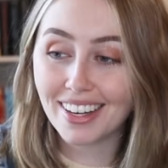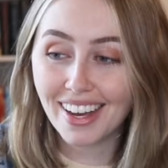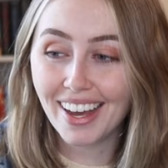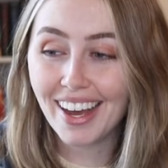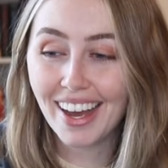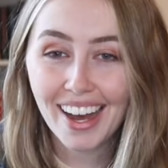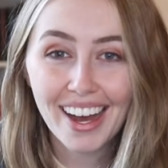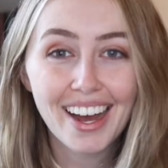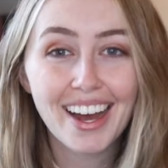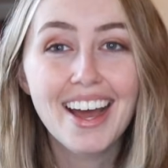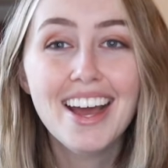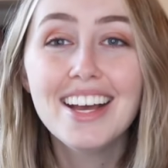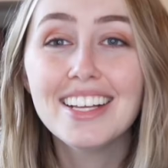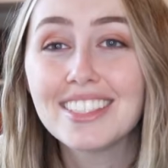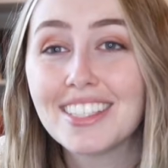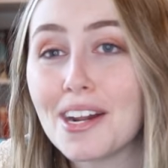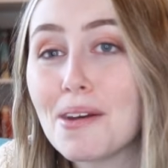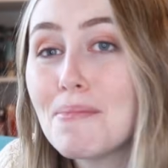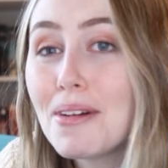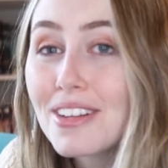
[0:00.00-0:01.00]

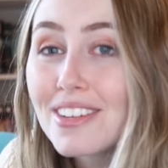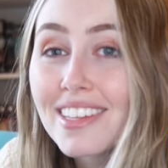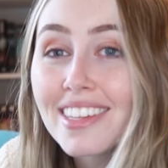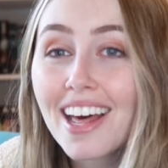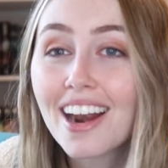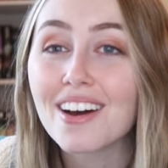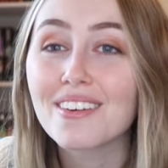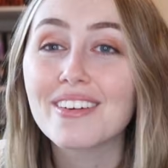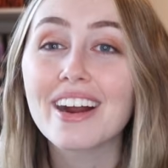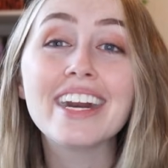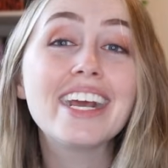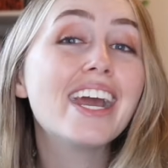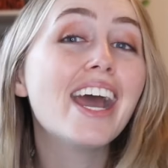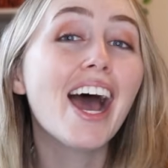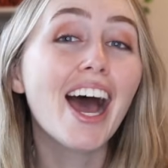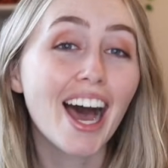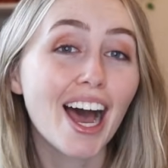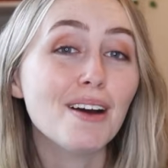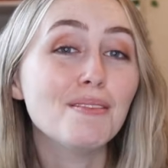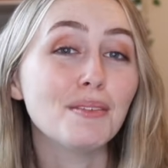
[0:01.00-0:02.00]
Did I mention that already?
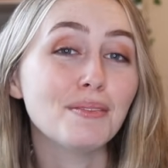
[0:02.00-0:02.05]
I'm